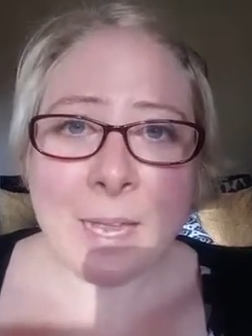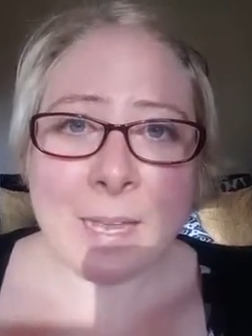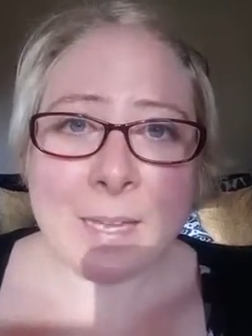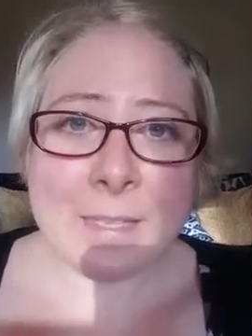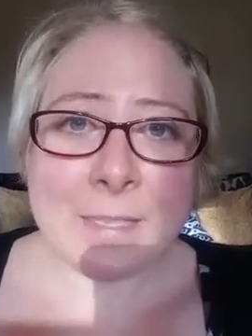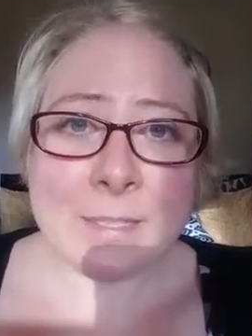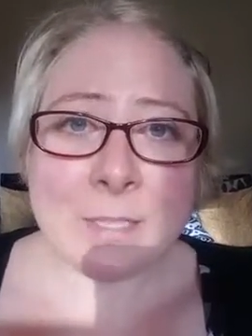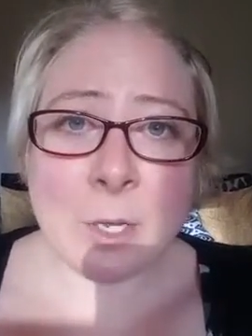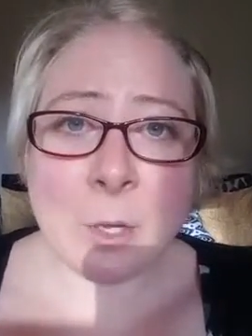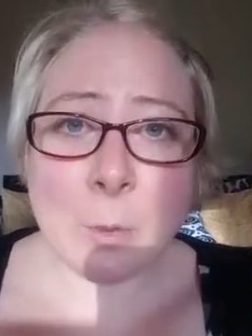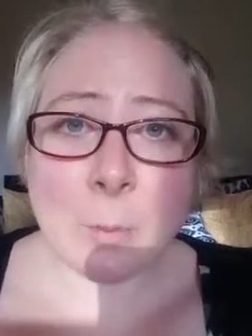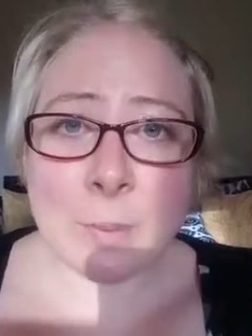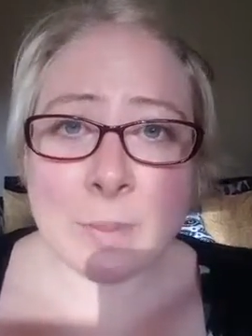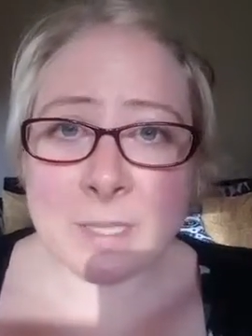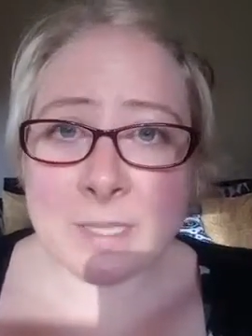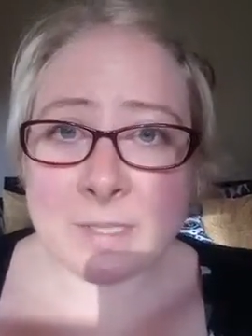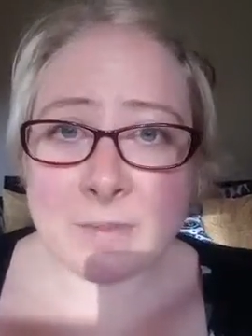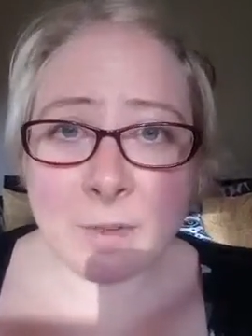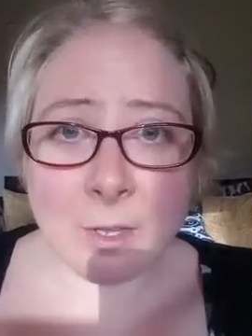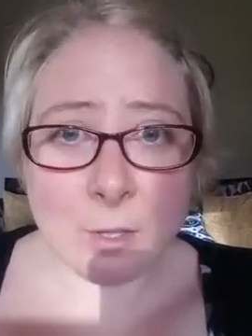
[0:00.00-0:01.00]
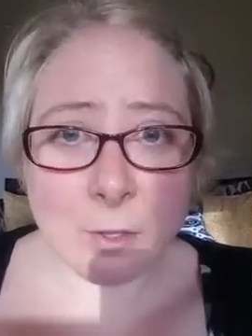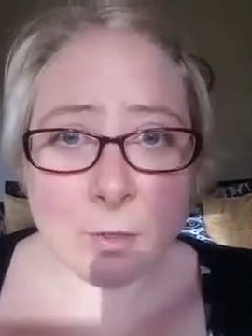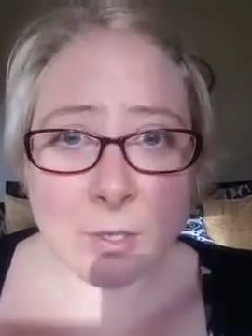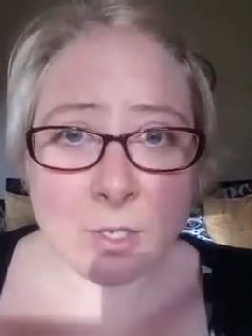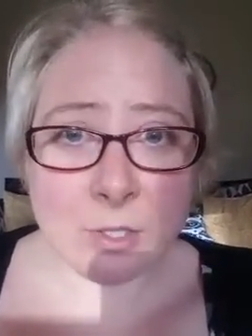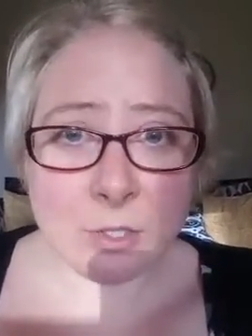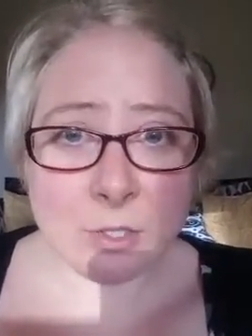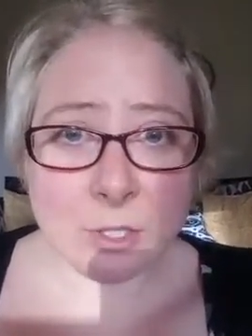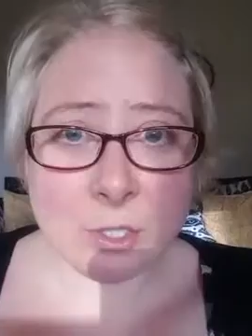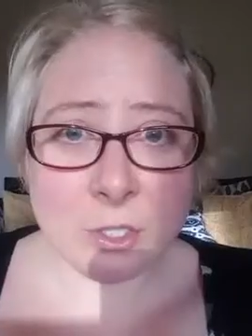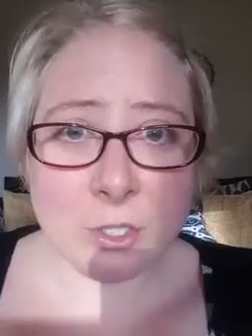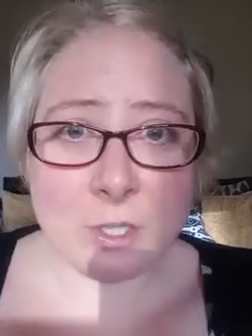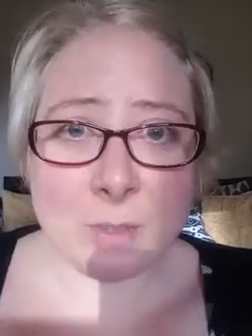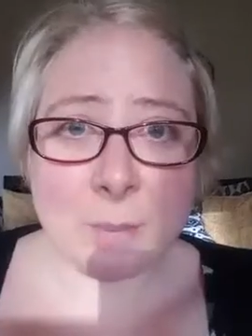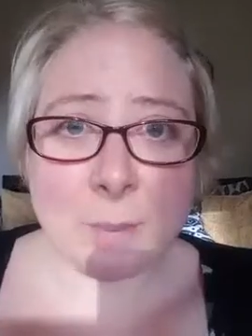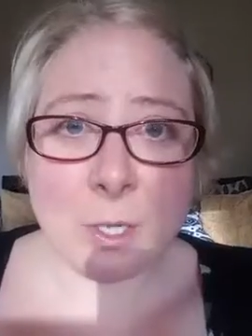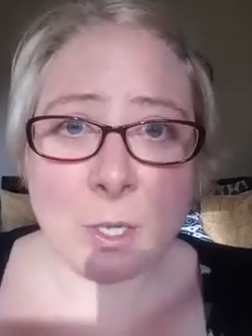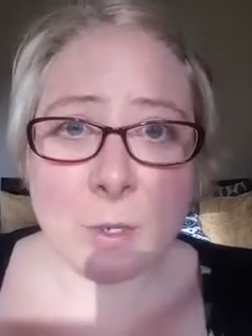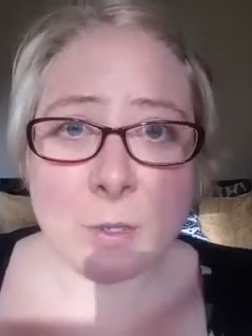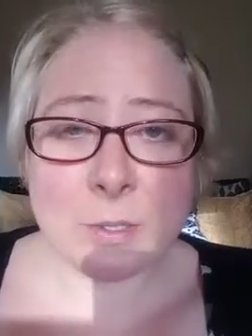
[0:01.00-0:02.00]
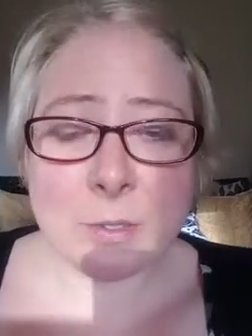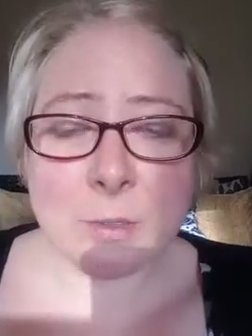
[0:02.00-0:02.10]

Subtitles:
So please follow the instructions below.